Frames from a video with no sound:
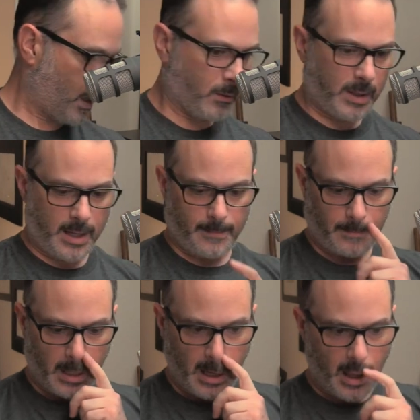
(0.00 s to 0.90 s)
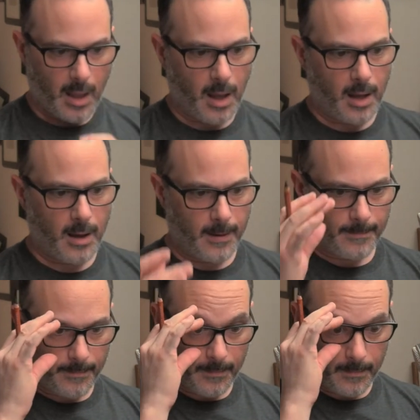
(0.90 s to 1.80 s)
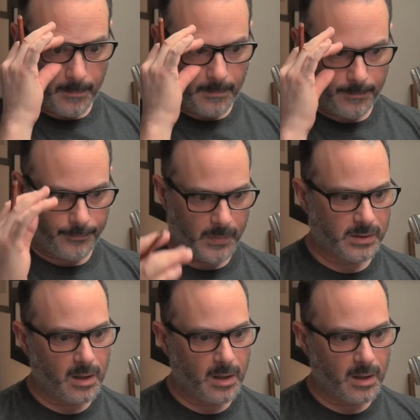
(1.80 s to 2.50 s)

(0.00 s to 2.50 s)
Okay. Um, the